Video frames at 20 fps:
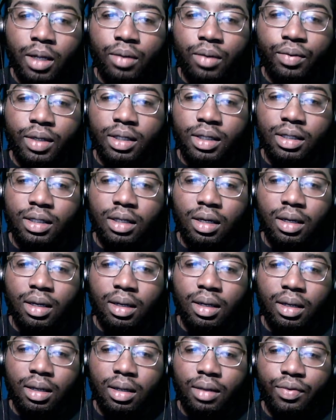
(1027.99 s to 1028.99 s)
really
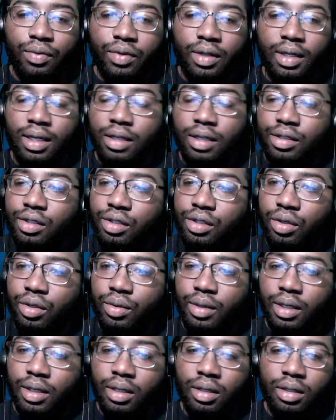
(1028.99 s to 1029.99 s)
gets
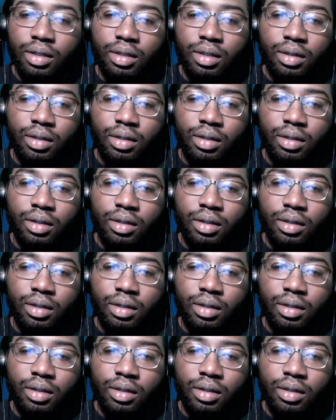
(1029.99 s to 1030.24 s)
to it.